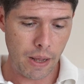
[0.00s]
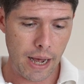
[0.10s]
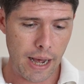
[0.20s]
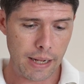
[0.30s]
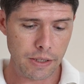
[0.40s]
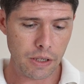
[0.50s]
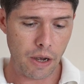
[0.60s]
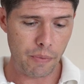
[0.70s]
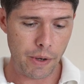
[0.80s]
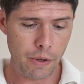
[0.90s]
and
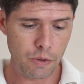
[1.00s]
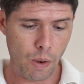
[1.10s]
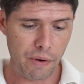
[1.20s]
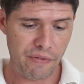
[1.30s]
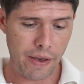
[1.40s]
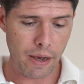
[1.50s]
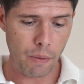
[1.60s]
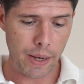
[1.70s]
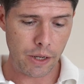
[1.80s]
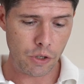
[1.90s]
so if we use one finger
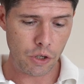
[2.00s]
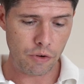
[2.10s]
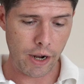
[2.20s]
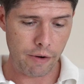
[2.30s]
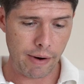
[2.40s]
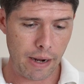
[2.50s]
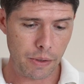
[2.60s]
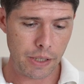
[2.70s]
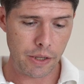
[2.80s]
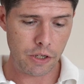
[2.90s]
we can just drag
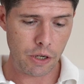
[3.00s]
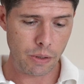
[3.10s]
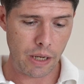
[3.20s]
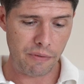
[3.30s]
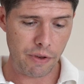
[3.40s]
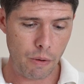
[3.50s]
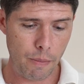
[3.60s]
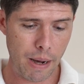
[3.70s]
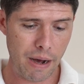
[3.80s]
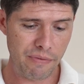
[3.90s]
around in the 2D view
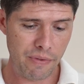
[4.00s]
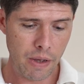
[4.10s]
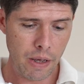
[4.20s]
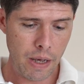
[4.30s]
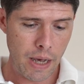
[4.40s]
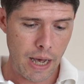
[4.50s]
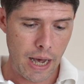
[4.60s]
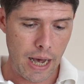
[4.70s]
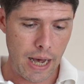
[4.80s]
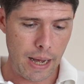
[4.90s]
above,
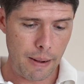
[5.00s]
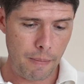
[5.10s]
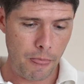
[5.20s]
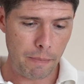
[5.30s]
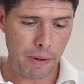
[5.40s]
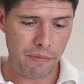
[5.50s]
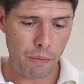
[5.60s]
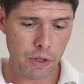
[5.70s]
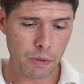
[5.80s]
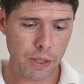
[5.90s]
but if
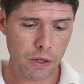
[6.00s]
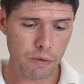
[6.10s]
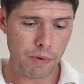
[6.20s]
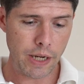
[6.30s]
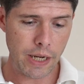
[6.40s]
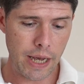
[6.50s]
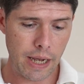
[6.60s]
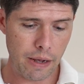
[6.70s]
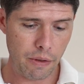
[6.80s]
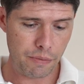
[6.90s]
you want to switch to 3D,
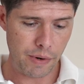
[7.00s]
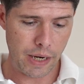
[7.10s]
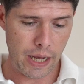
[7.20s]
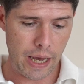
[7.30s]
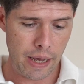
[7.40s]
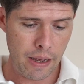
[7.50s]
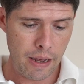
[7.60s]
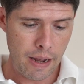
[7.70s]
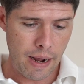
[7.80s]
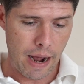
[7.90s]
click on 3D,
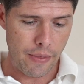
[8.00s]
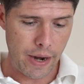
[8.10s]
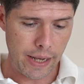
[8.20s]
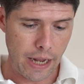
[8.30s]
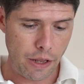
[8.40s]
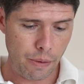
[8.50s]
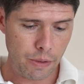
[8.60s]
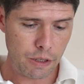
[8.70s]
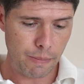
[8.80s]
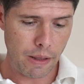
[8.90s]
and then again you
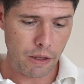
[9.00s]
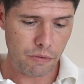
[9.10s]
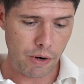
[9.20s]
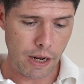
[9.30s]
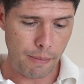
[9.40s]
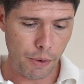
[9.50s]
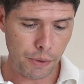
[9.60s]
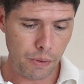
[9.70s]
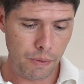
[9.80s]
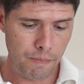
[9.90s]
can spin the 3D
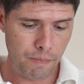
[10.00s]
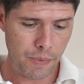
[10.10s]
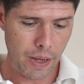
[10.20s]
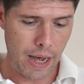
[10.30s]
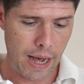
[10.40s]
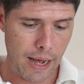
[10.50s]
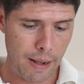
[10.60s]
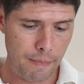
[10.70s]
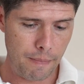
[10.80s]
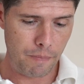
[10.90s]
model.
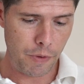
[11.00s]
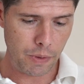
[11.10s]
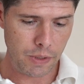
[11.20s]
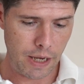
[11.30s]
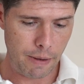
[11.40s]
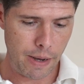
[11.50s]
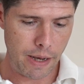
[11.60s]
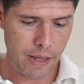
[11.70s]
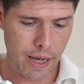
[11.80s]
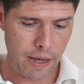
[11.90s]
You can see
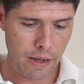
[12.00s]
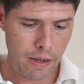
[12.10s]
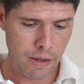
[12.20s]
me there,